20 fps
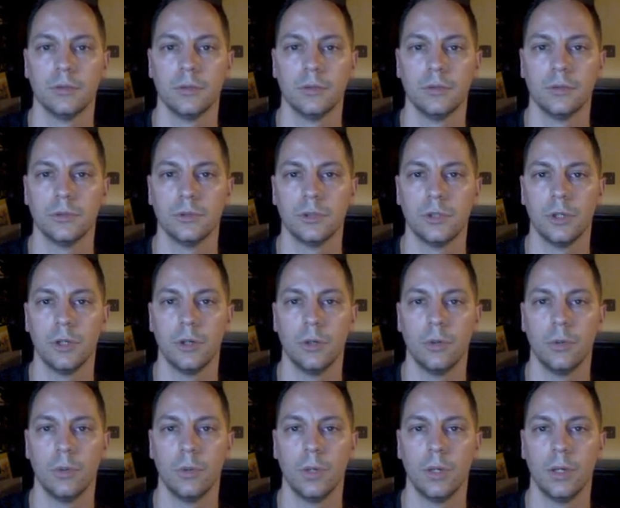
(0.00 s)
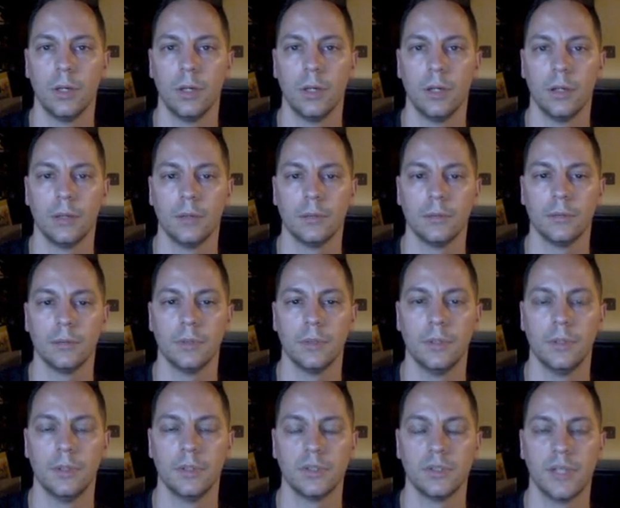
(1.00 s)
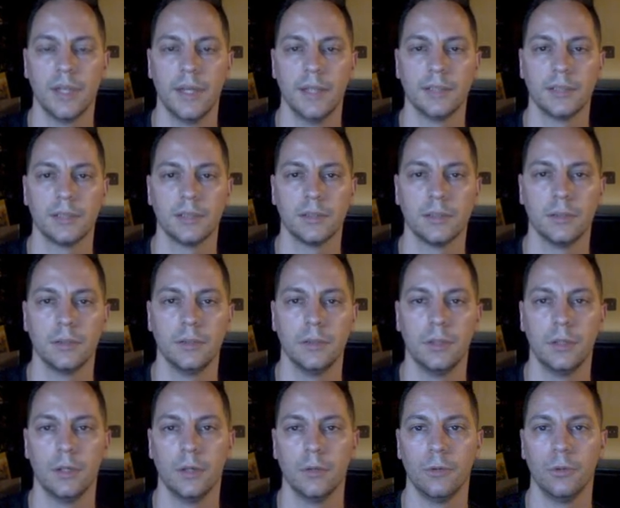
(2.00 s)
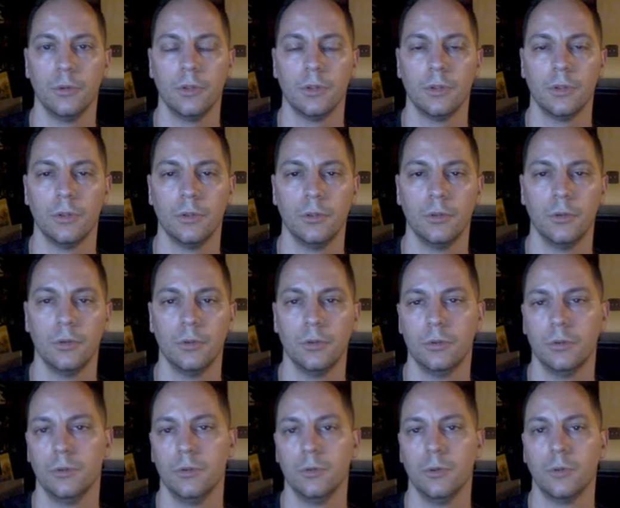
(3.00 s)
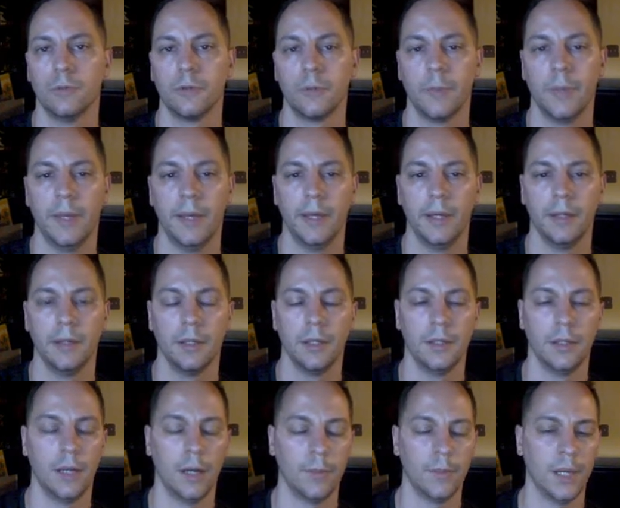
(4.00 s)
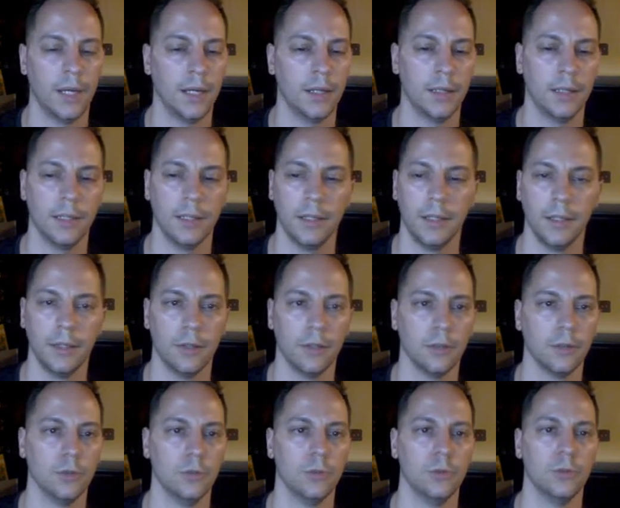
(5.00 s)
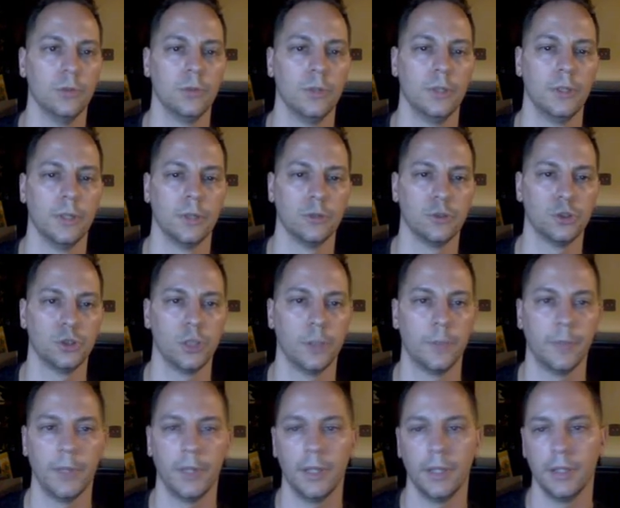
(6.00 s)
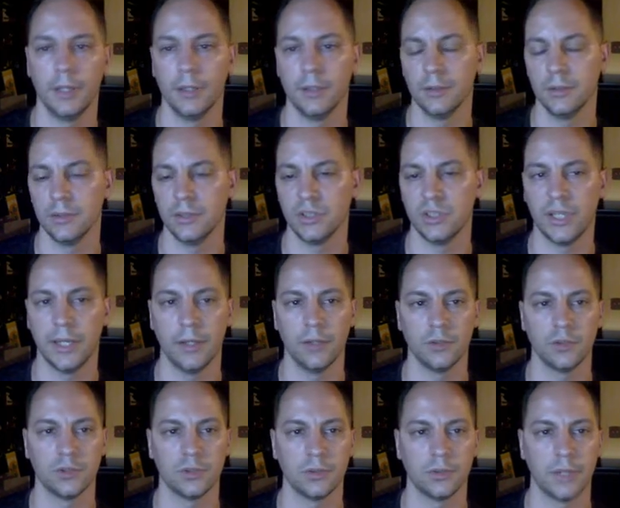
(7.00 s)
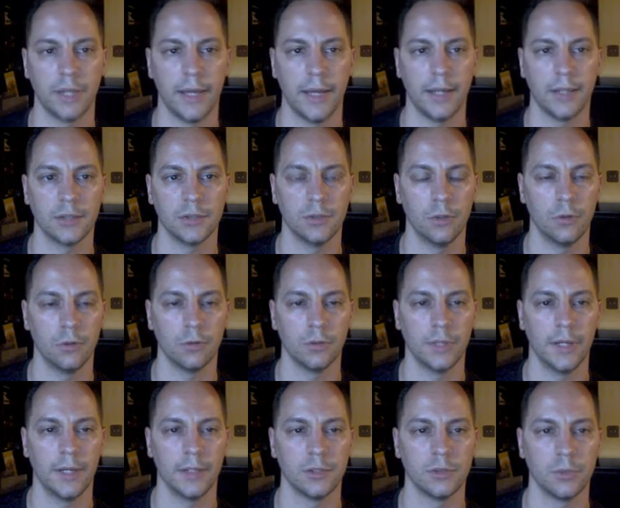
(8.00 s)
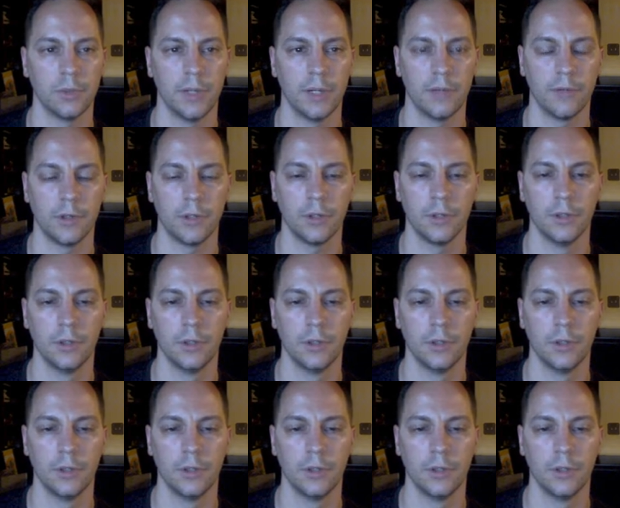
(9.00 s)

So in this case, you know, you overpaid. And I'm not going to include, you know, shipping, sales tax, local tax, whatever.